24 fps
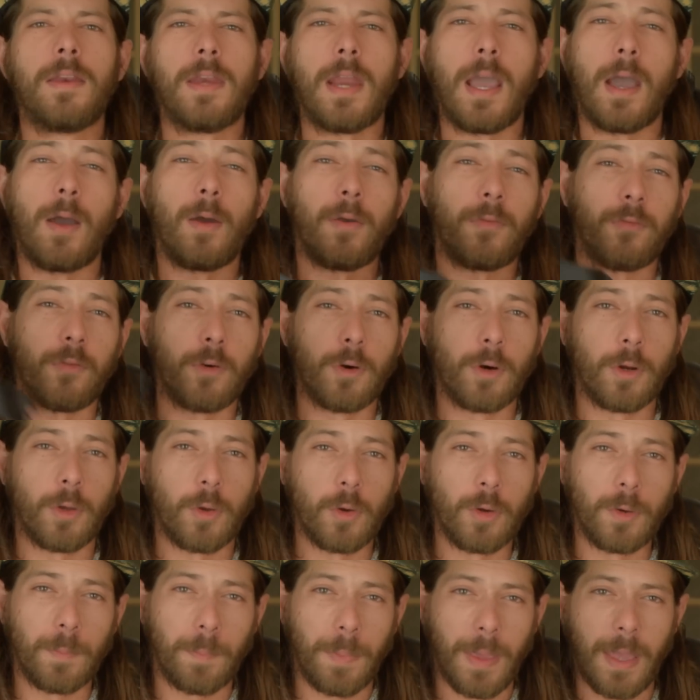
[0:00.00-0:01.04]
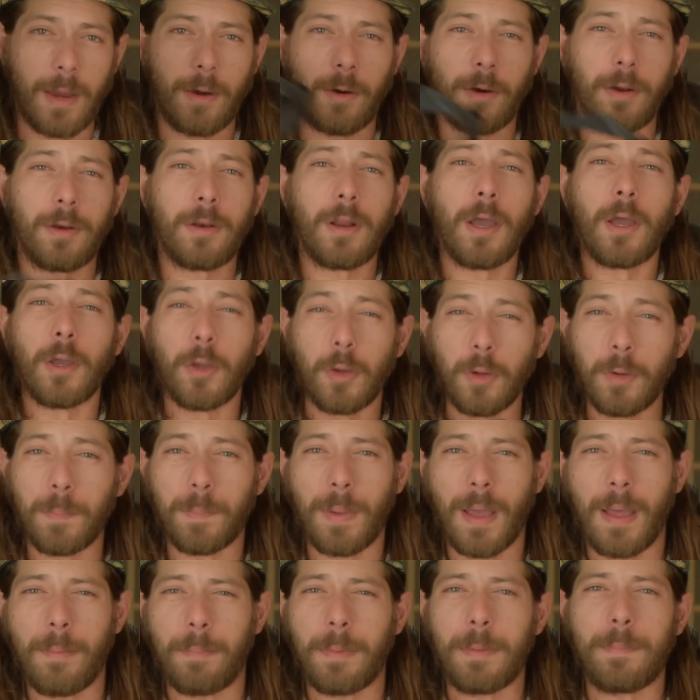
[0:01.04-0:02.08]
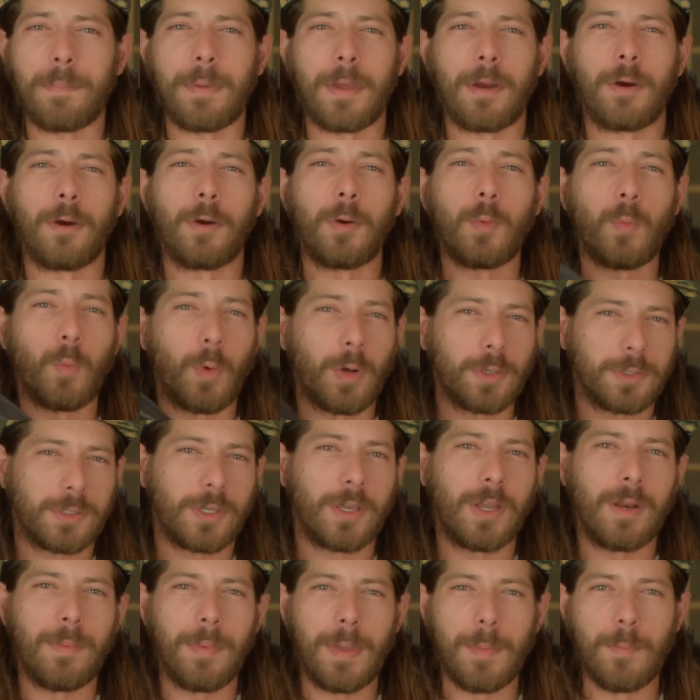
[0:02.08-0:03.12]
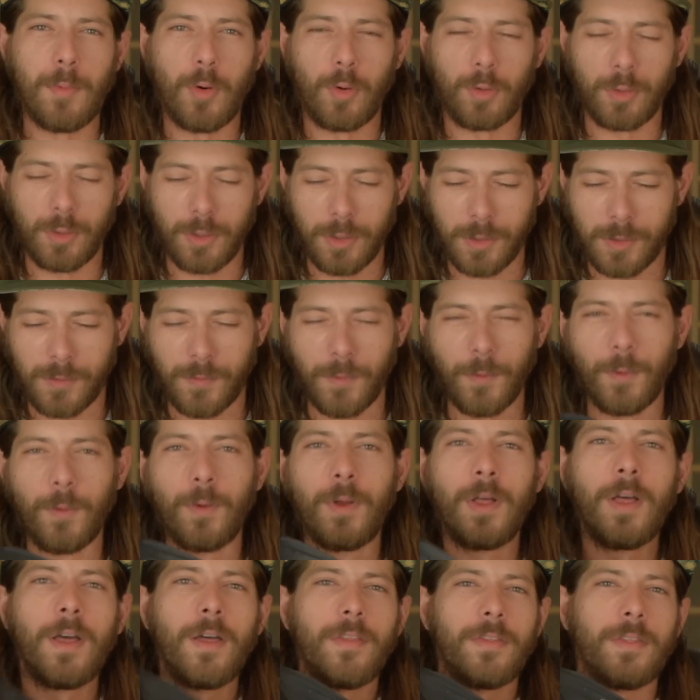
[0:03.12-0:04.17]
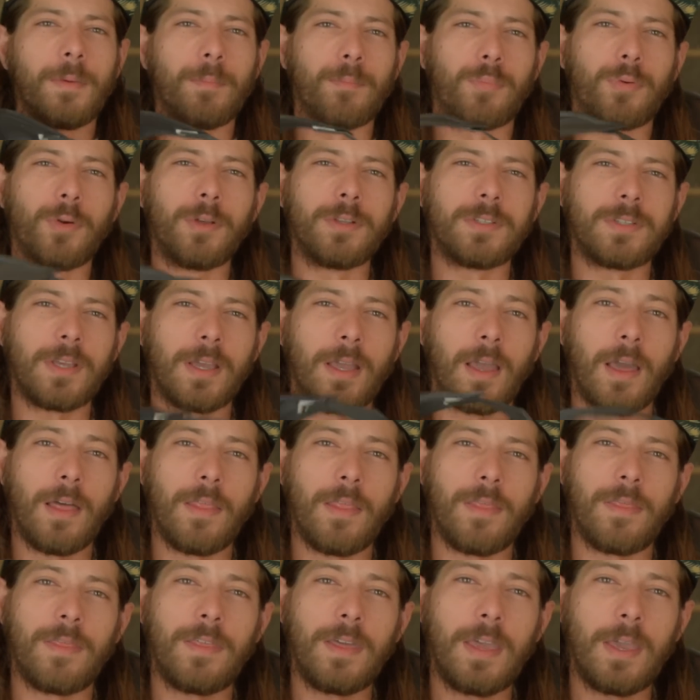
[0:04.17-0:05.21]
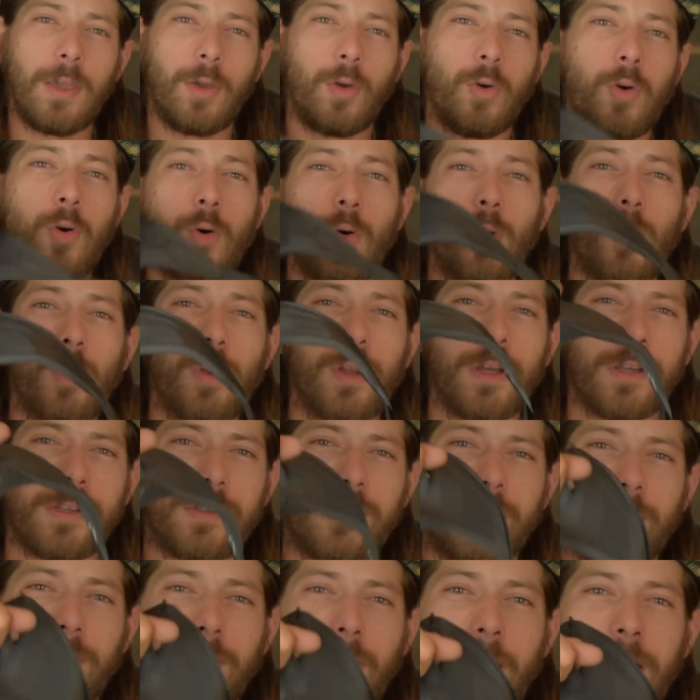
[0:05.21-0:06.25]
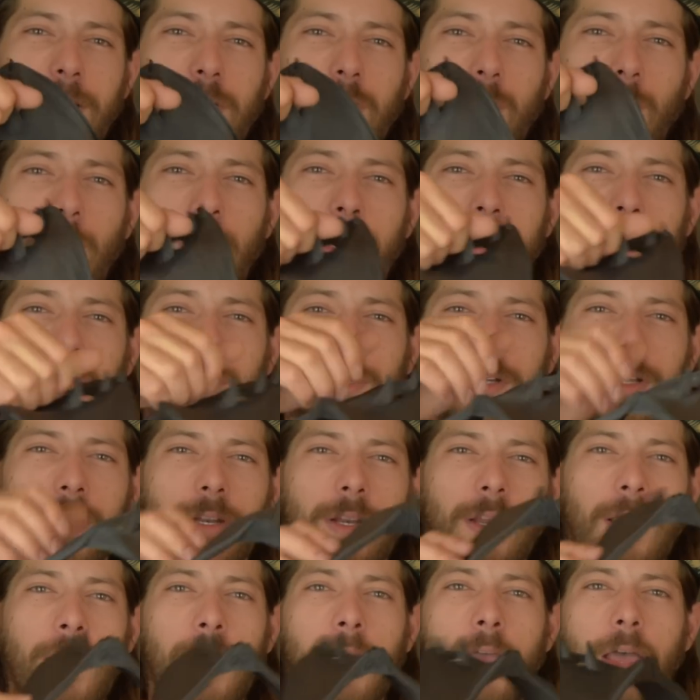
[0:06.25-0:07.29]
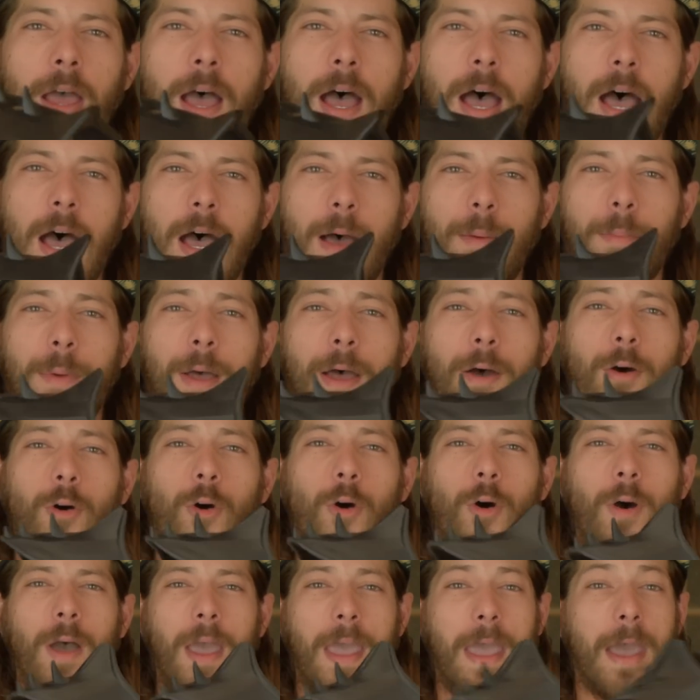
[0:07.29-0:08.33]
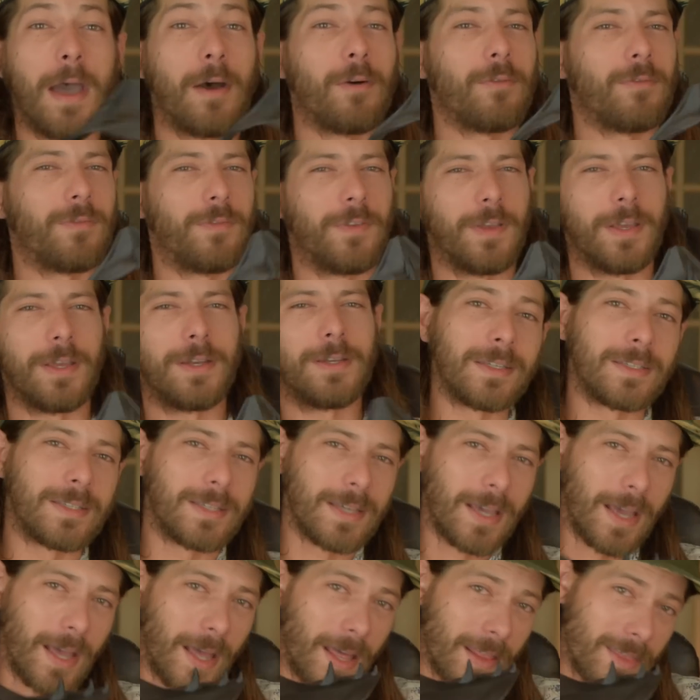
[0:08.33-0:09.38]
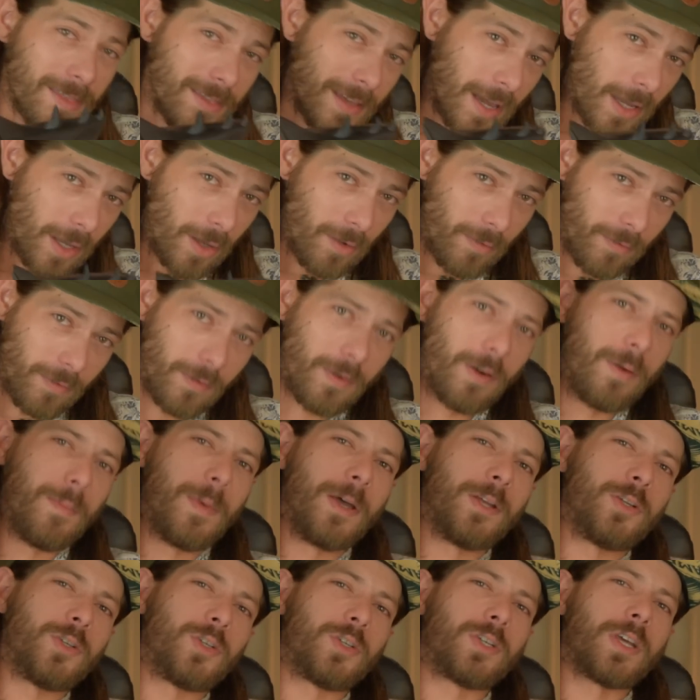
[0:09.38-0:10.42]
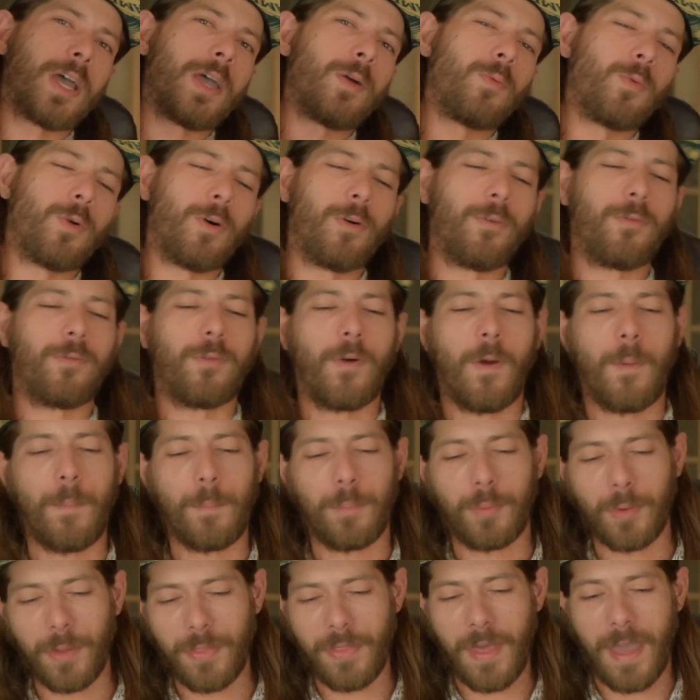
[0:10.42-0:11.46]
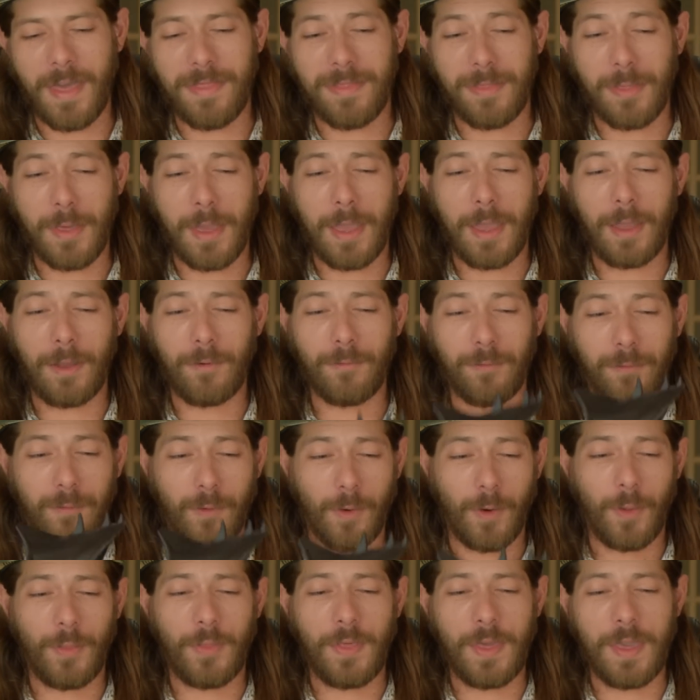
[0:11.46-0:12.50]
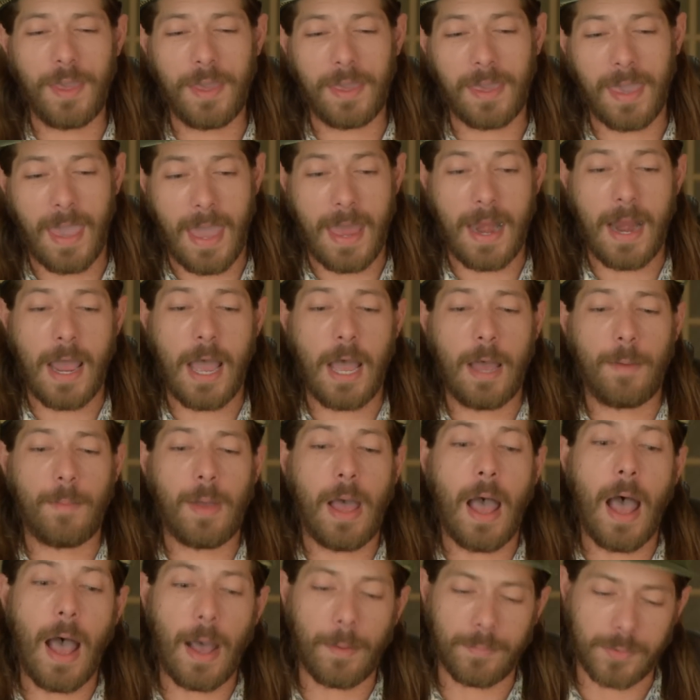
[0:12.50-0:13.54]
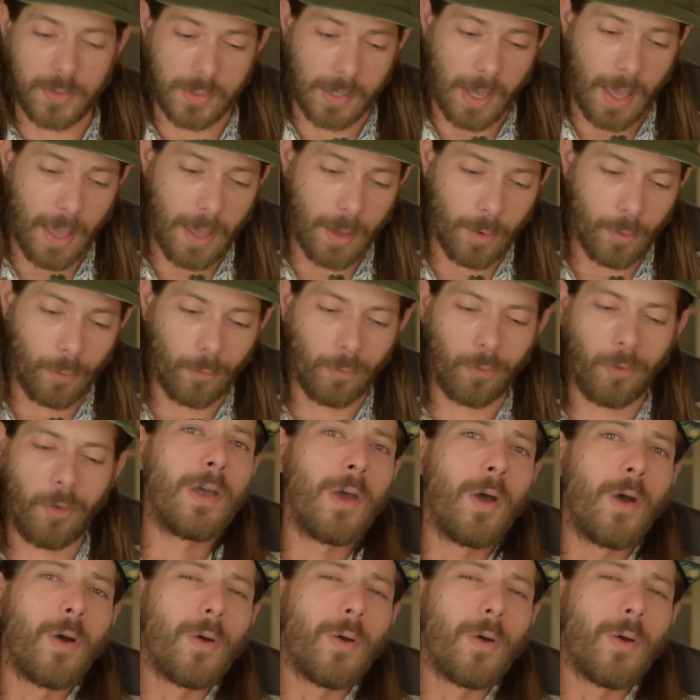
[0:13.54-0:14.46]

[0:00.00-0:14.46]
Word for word: Now, if you're a good parent, a good puppy parent, what's gonna be more useful than printing the coolest graduation armor or outfit? Uh, thank you very much, Jay Wall from Print That Thing for the cat armor upscaled.